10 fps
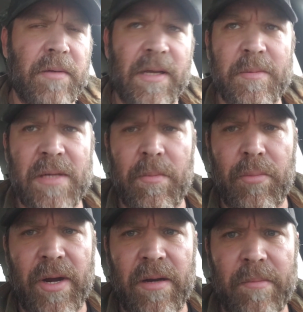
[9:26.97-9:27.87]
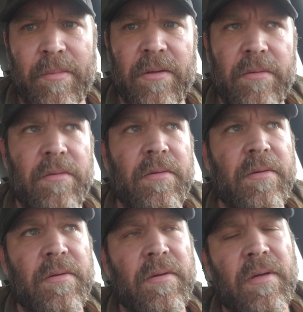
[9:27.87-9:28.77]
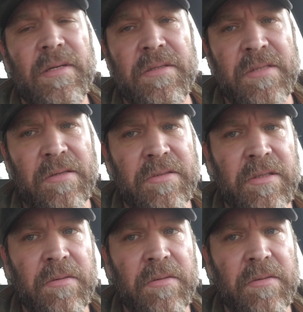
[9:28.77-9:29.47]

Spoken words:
I keep saying Brandon. I guess it sounds